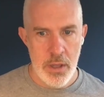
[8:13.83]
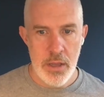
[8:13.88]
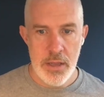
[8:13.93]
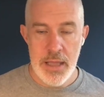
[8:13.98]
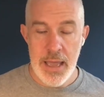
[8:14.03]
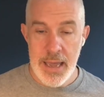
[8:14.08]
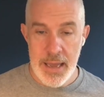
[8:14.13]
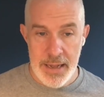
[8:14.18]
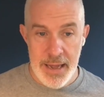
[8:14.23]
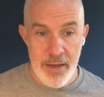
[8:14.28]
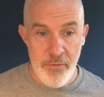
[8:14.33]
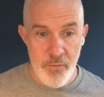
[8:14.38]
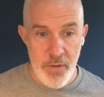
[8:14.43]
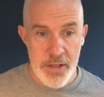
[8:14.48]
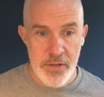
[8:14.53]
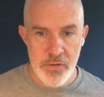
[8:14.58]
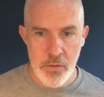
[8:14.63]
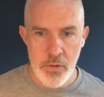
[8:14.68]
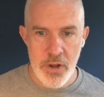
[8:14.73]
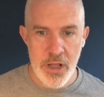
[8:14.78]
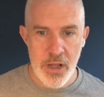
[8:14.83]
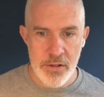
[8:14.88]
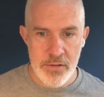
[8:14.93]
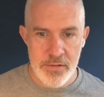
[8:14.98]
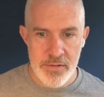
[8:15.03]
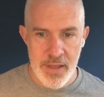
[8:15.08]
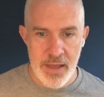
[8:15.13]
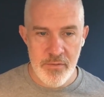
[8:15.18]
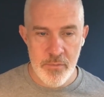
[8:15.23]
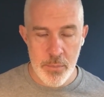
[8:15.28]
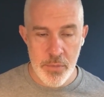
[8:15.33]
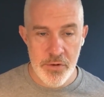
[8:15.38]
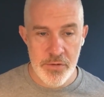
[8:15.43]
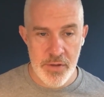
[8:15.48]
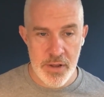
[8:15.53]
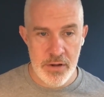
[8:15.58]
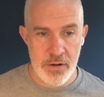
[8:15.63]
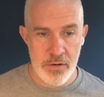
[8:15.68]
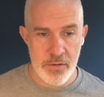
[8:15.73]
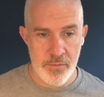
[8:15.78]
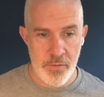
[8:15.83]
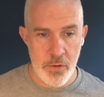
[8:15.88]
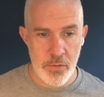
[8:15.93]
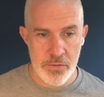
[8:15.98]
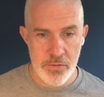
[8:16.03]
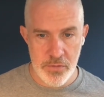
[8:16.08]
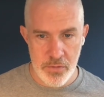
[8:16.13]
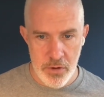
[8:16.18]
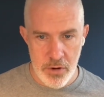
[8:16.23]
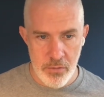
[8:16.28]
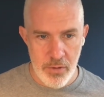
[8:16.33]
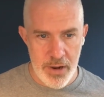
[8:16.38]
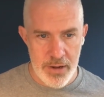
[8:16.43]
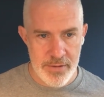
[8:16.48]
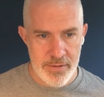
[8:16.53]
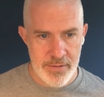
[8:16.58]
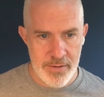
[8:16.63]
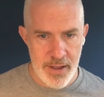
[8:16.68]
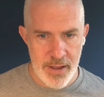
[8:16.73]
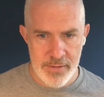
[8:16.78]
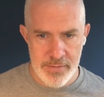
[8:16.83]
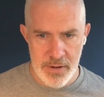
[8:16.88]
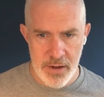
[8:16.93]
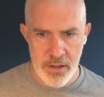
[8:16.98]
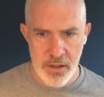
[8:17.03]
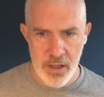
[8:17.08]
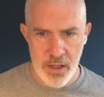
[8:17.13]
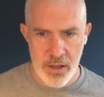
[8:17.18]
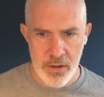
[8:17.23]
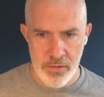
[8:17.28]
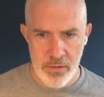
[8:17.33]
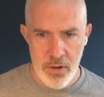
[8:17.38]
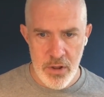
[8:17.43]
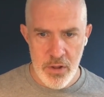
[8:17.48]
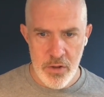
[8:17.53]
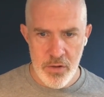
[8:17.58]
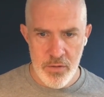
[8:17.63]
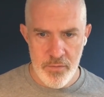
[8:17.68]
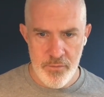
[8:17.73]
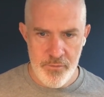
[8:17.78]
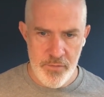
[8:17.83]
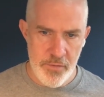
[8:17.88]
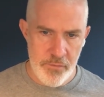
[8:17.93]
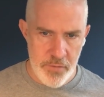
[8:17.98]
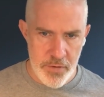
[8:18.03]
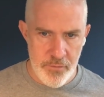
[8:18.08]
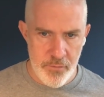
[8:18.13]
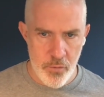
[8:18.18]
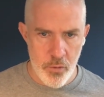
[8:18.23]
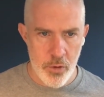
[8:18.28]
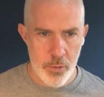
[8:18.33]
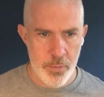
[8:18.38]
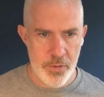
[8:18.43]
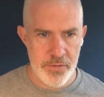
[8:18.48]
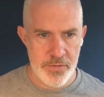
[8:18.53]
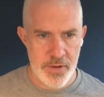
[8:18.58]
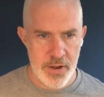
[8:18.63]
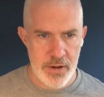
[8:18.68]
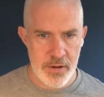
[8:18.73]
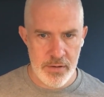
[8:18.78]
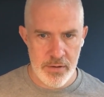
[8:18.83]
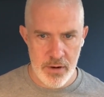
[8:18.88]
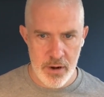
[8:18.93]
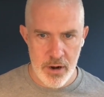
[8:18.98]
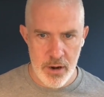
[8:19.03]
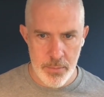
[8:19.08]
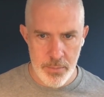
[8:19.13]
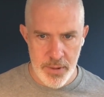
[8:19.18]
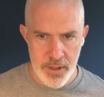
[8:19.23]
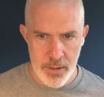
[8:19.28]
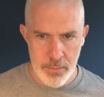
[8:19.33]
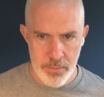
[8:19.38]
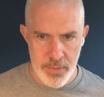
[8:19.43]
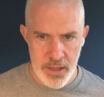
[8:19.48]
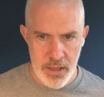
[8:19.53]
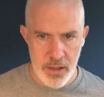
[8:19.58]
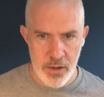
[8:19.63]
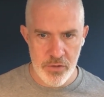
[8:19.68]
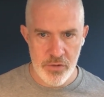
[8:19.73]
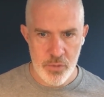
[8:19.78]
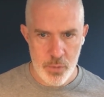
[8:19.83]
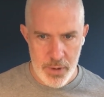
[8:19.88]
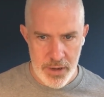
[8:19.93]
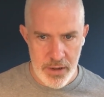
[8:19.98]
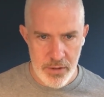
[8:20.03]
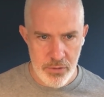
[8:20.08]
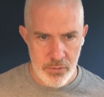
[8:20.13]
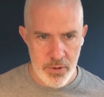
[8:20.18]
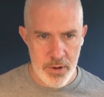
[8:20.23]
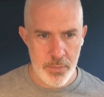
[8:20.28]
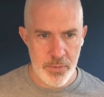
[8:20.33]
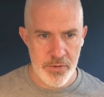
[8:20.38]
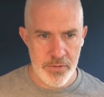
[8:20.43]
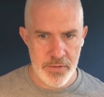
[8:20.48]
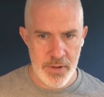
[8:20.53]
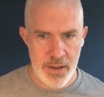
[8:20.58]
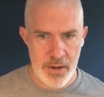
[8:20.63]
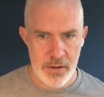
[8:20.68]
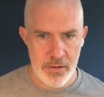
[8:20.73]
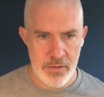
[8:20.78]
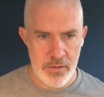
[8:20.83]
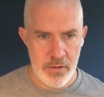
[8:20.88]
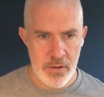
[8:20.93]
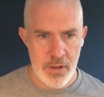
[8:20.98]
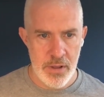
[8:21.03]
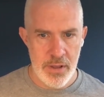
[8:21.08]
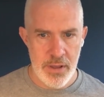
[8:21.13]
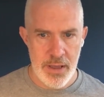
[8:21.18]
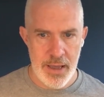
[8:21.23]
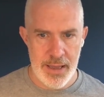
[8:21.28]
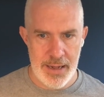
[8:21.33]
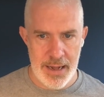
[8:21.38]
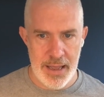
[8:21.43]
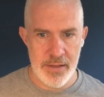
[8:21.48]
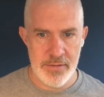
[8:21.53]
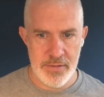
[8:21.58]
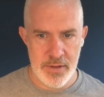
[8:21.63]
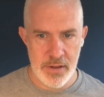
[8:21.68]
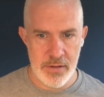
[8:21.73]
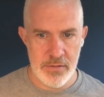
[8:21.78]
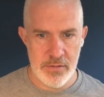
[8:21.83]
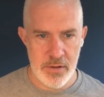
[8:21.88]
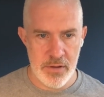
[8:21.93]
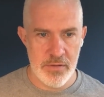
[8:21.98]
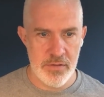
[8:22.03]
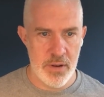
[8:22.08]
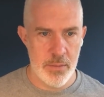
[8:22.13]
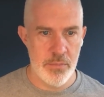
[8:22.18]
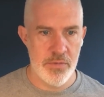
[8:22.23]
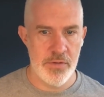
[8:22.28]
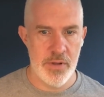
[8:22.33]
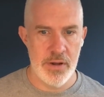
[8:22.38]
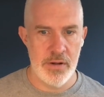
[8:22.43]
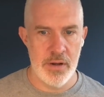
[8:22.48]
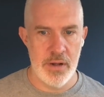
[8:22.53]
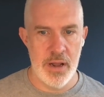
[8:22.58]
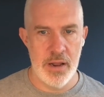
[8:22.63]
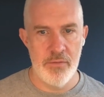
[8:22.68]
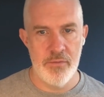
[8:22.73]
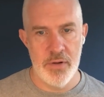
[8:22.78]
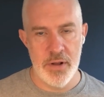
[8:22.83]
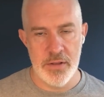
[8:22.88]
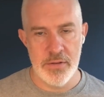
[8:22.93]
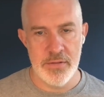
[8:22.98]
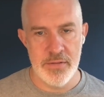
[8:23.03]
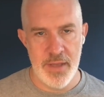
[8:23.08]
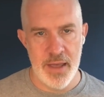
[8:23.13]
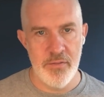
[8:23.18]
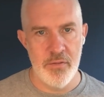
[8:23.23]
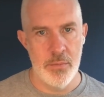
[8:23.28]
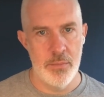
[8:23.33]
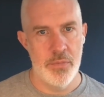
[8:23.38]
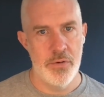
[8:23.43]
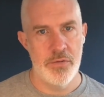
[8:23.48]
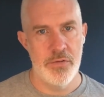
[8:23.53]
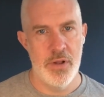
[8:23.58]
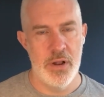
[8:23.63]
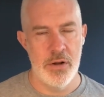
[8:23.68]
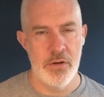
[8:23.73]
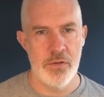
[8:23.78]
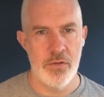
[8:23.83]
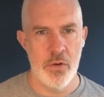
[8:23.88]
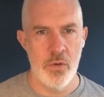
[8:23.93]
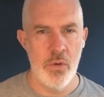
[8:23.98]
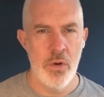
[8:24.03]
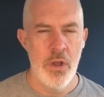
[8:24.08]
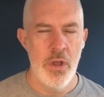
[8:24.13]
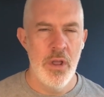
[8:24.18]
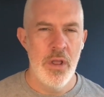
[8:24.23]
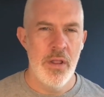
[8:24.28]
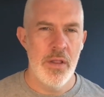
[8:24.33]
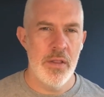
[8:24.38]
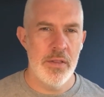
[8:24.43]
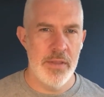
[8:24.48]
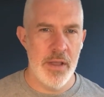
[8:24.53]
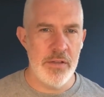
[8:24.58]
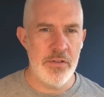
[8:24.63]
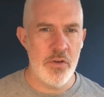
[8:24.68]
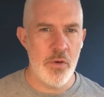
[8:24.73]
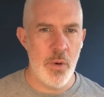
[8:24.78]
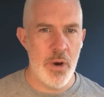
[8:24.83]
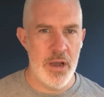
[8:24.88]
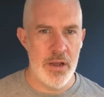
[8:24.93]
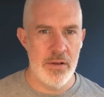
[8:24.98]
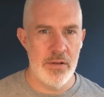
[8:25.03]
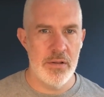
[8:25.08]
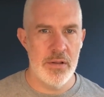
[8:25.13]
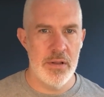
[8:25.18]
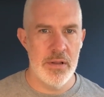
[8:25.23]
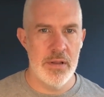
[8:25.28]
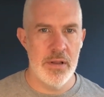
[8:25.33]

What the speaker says: Yeah, Netflix only got 7% of the votes. So you're right. Tesla got 54%, Airbnb got 23%, Atlassian 16%, and Netflix 7%. So that's quite